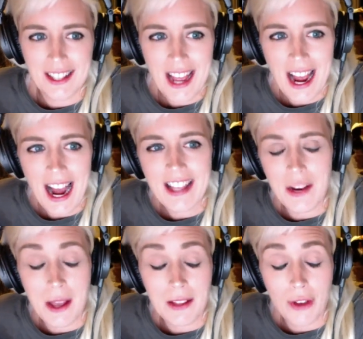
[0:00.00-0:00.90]

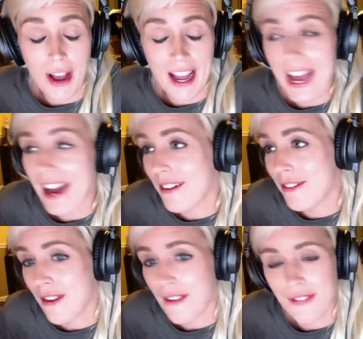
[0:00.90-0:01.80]
so I
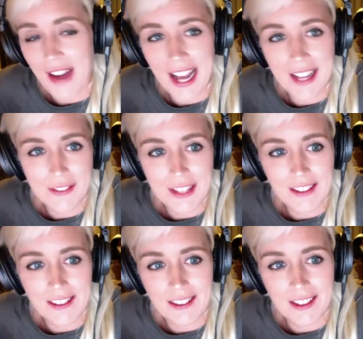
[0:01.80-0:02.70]
have 5
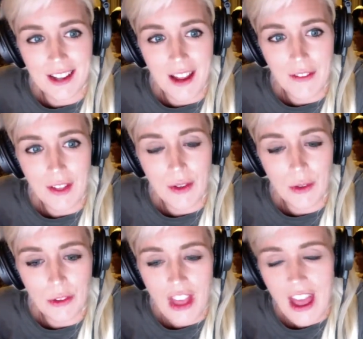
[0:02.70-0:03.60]
nieces and
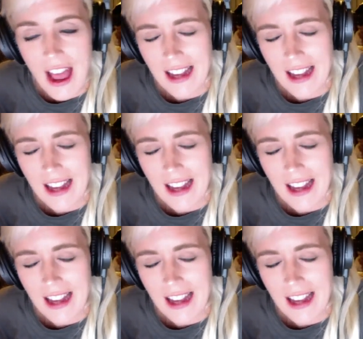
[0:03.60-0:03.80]
nephews. I can